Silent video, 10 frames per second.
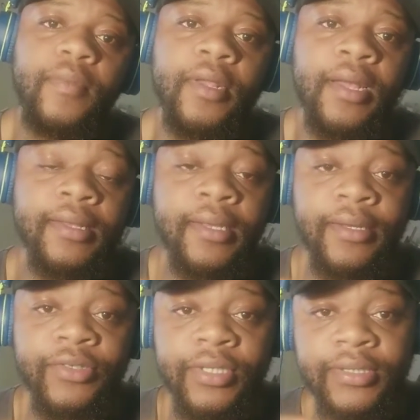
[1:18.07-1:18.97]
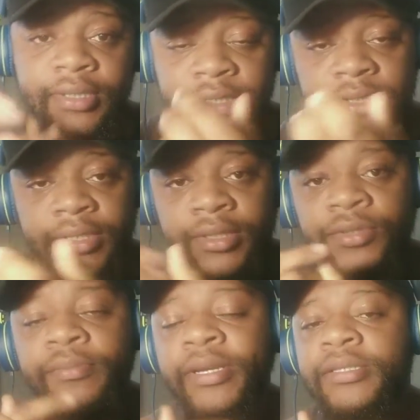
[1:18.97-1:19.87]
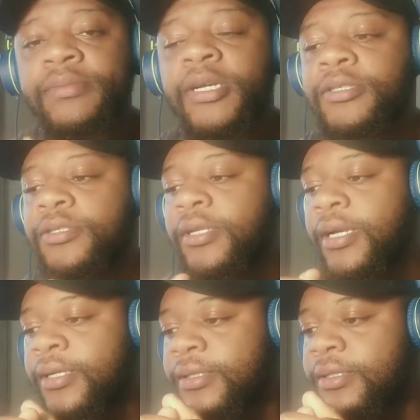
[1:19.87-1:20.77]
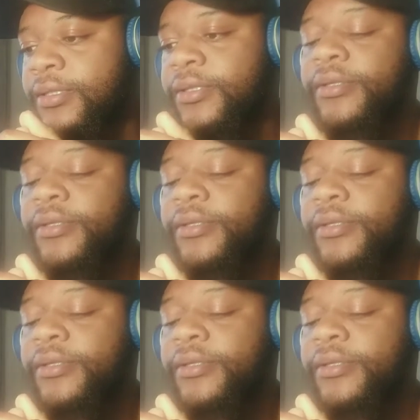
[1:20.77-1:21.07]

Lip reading: and then he transitioned into mixed martial arts.